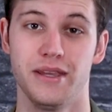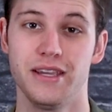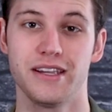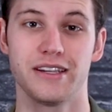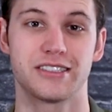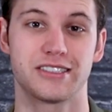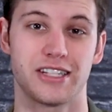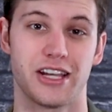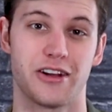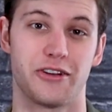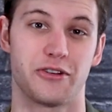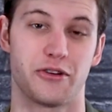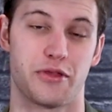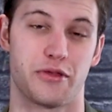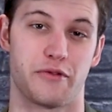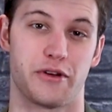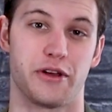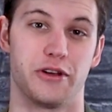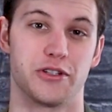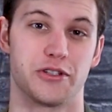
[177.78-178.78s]
Being a set under
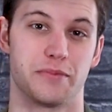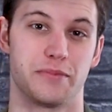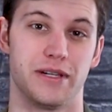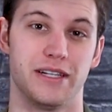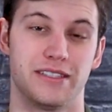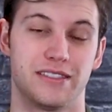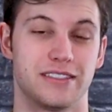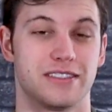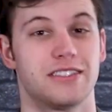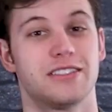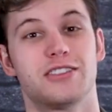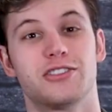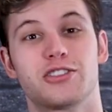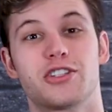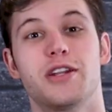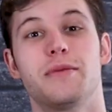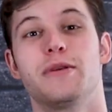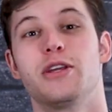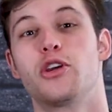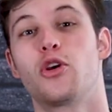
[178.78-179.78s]
300 pieces, this is
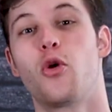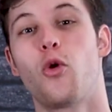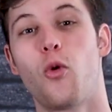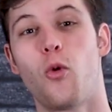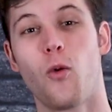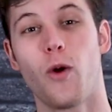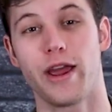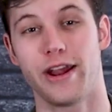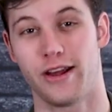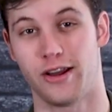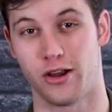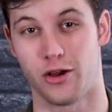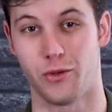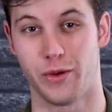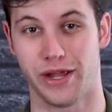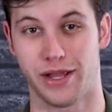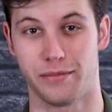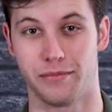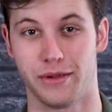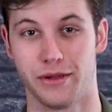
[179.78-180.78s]
going to be quite a
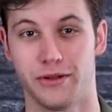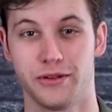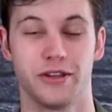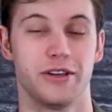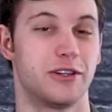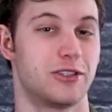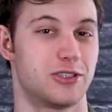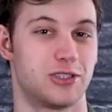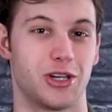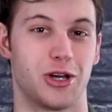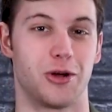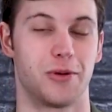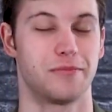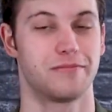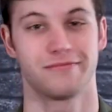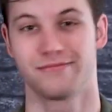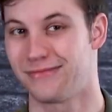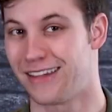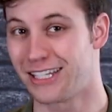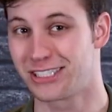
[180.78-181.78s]
quick build,
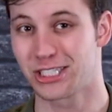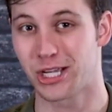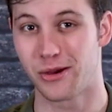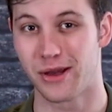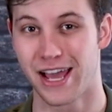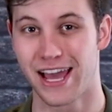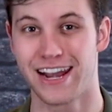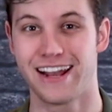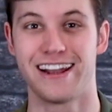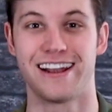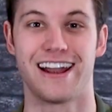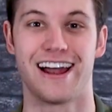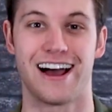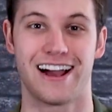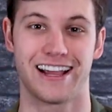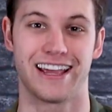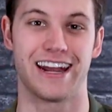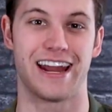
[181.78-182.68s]
so let's go ahead and knock